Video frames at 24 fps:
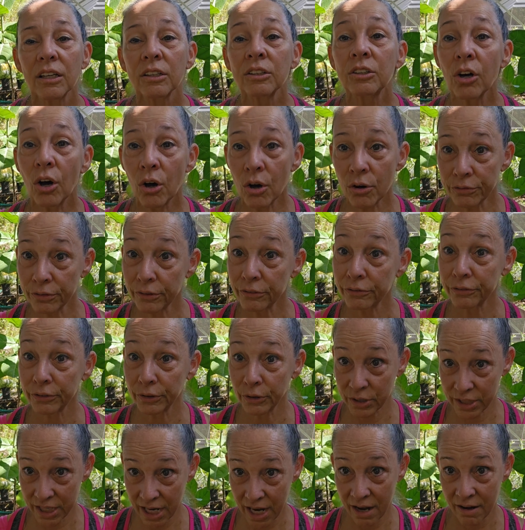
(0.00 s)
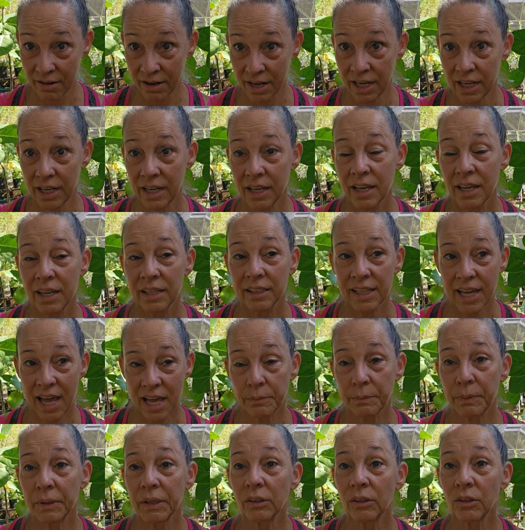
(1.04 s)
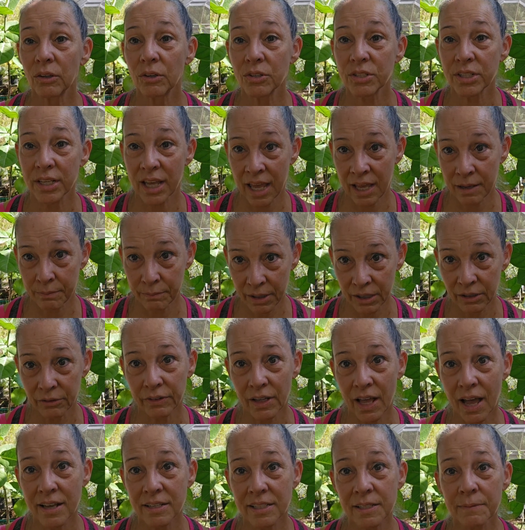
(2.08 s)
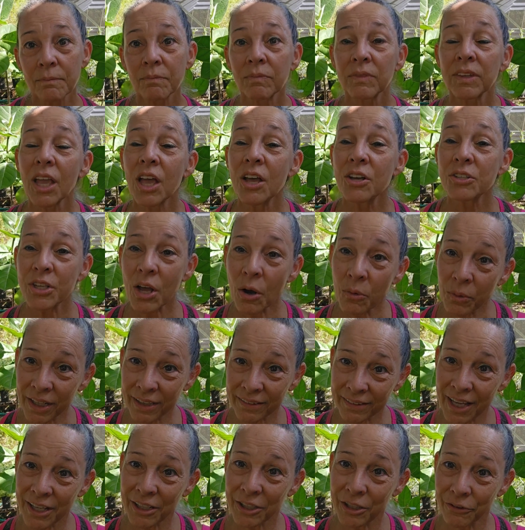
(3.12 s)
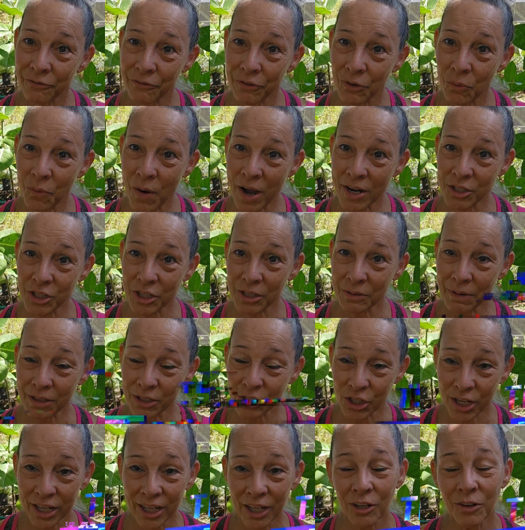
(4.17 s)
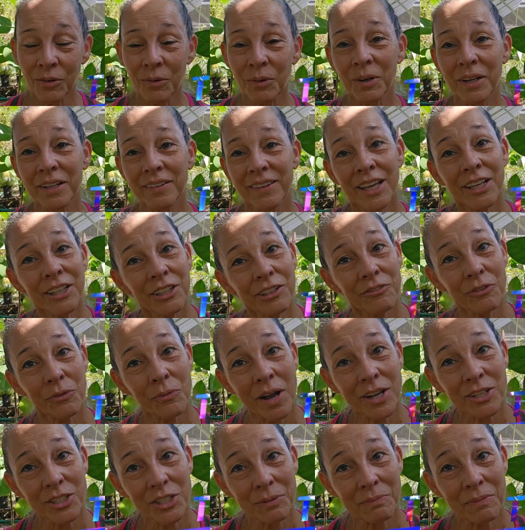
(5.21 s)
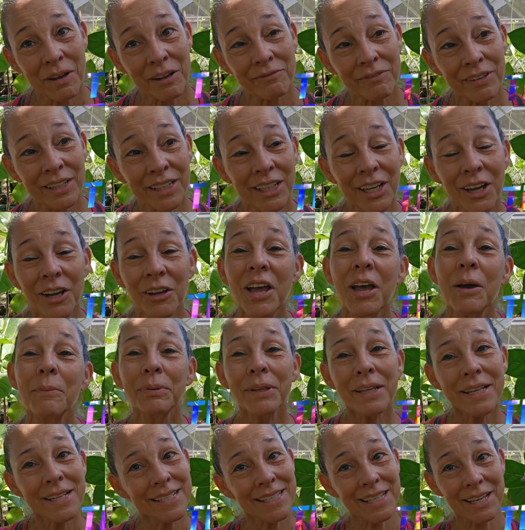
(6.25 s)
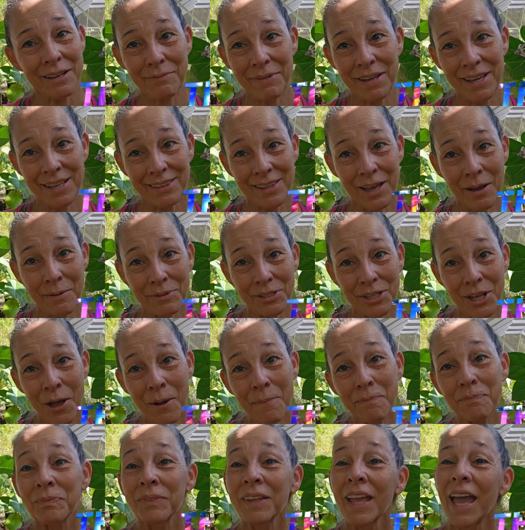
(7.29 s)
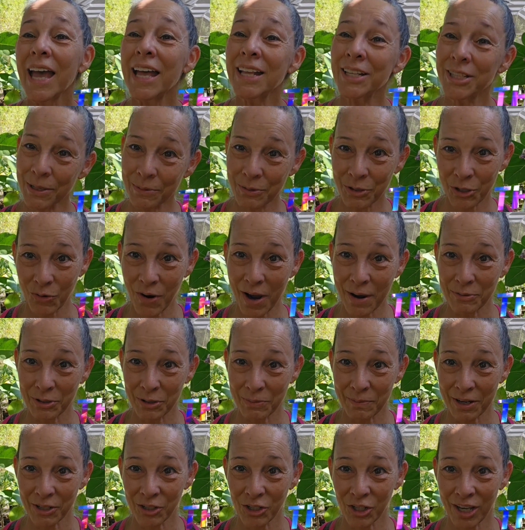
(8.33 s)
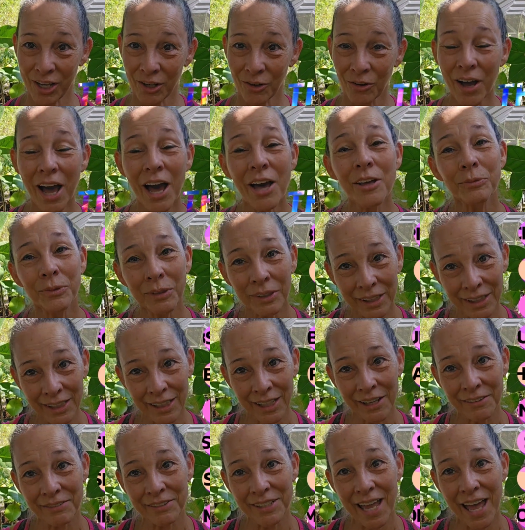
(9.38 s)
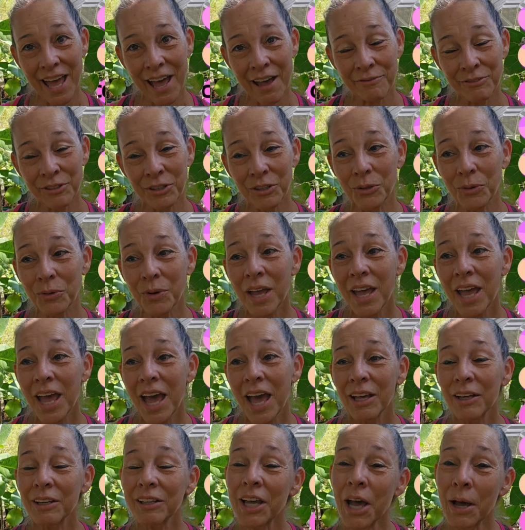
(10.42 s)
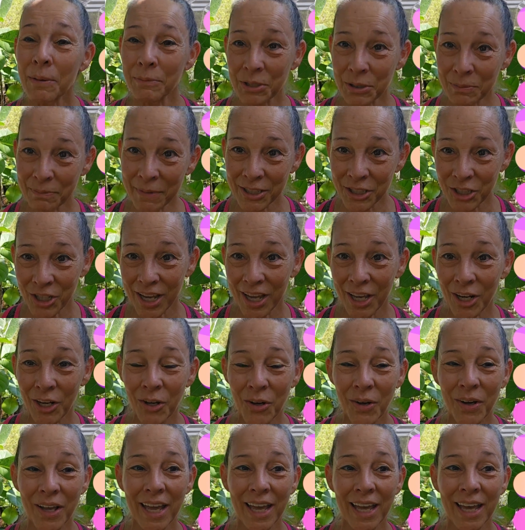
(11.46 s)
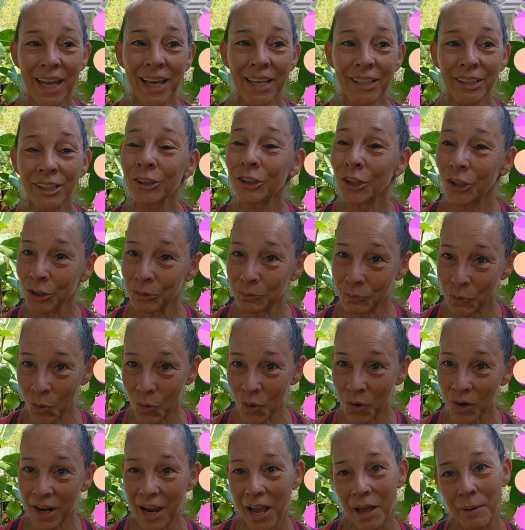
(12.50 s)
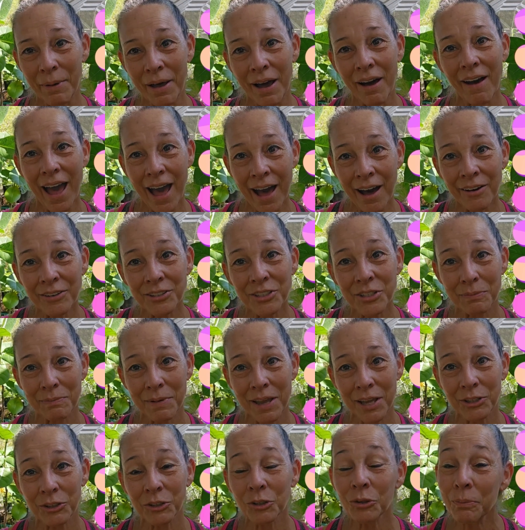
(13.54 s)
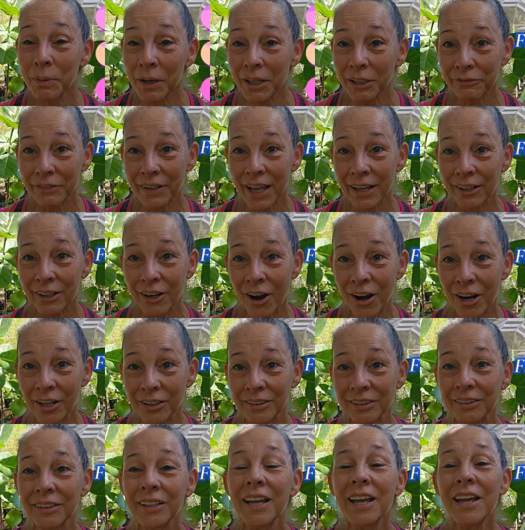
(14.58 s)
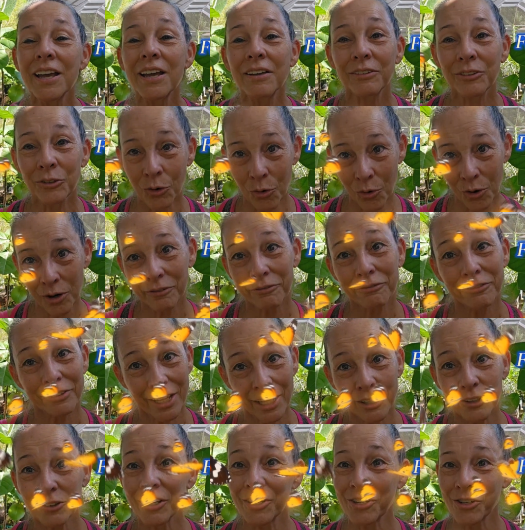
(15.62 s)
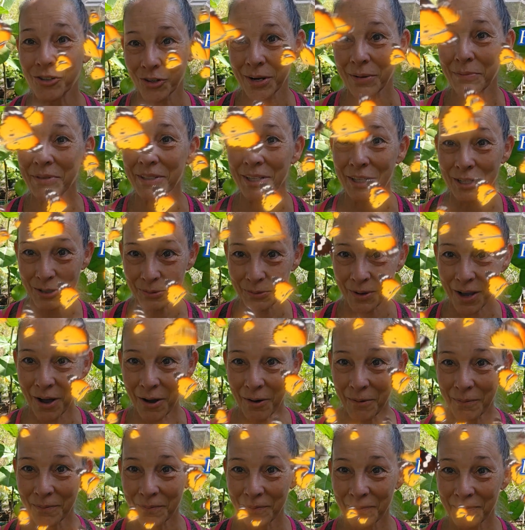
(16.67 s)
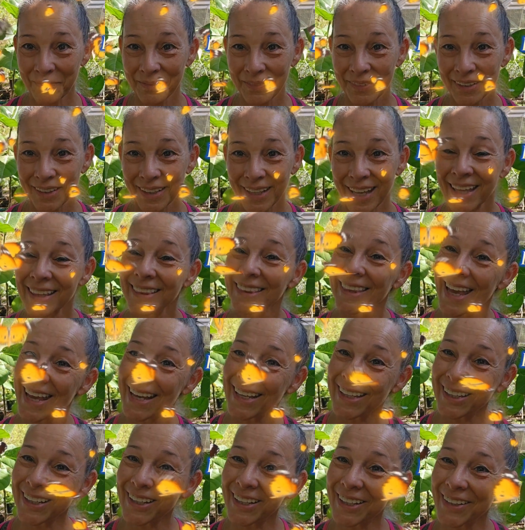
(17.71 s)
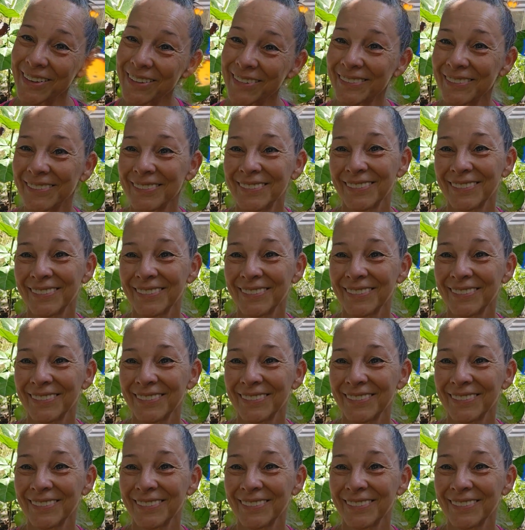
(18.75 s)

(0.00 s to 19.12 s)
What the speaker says: Gulf fluteri caterpillars and butterflies. So I want to thank you for watching my channel. I want to thank you for watching my video. Please give me a thumbs up and subscribe to my channel. I'd really love to have you come to my channel and learn more about how to make your butterfly garden your fluttering dreams as well. Thank you.